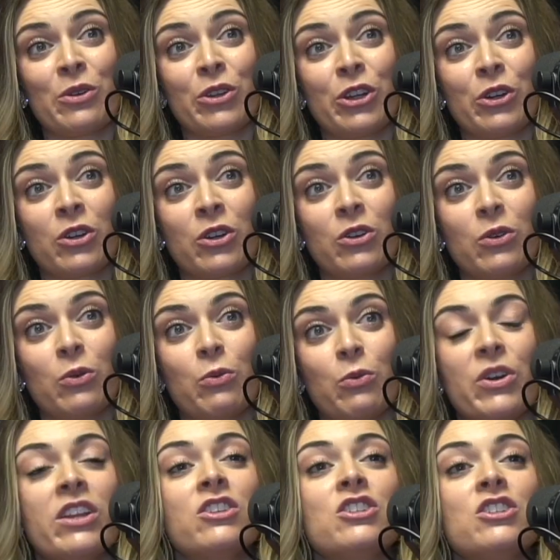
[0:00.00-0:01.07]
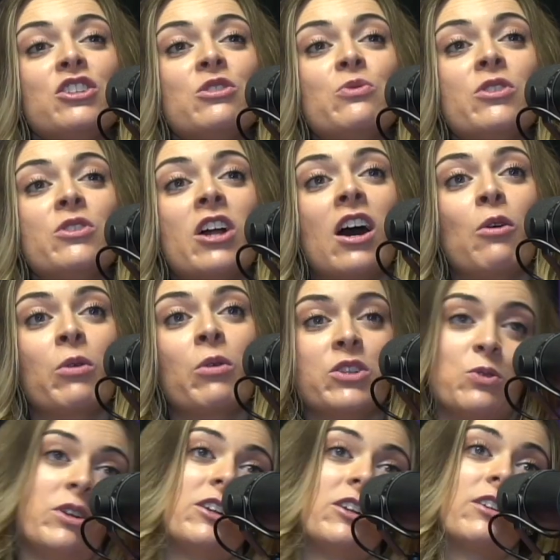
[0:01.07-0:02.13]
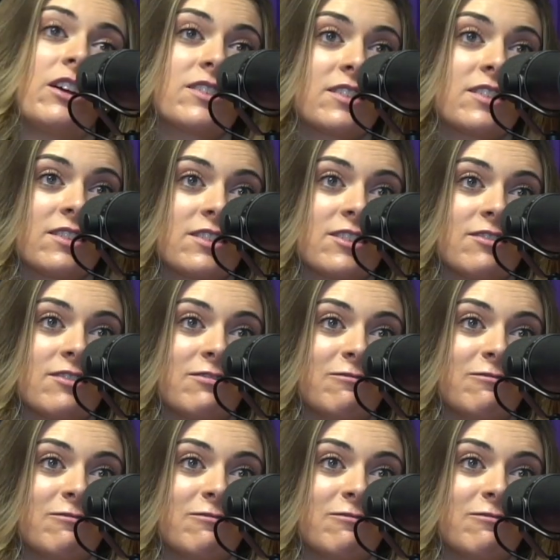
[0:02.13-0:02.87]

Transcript: Luke. When do you not want to wear your glasses?